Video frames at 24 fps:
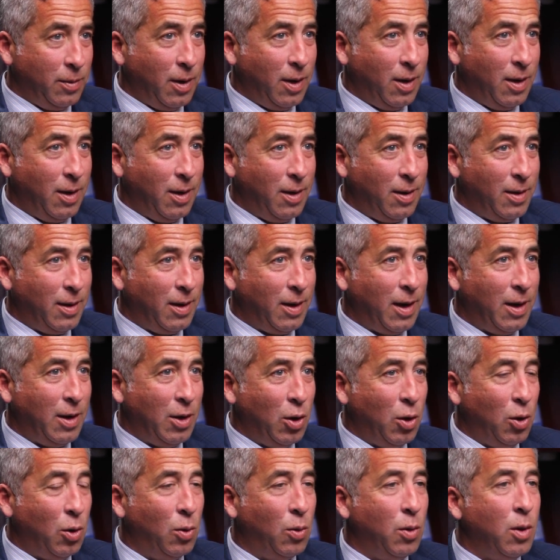And I
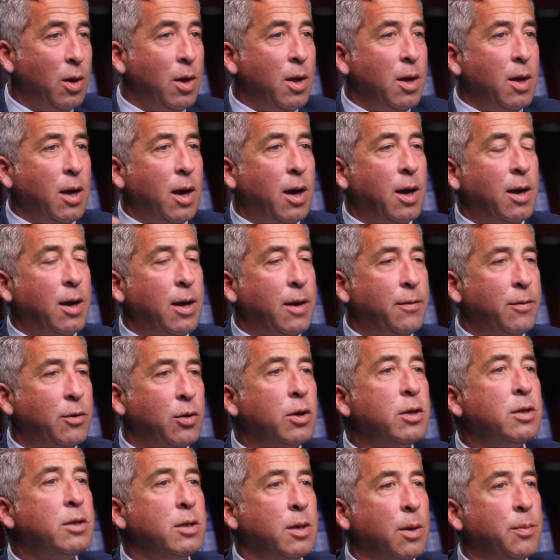know it
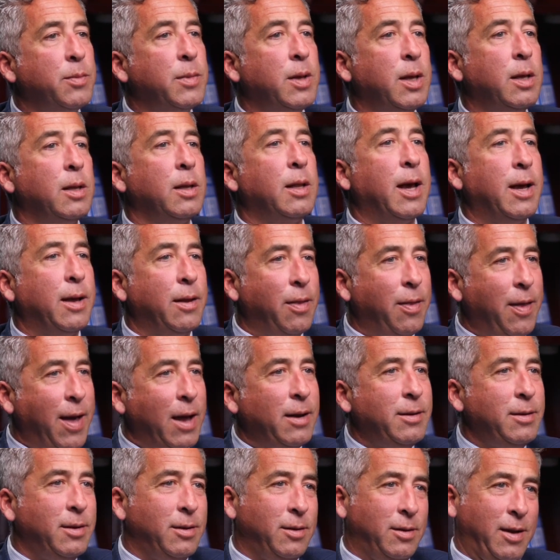took something like
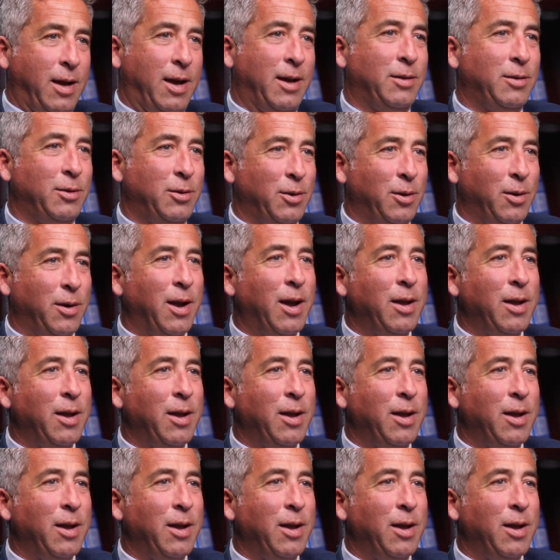that disaster,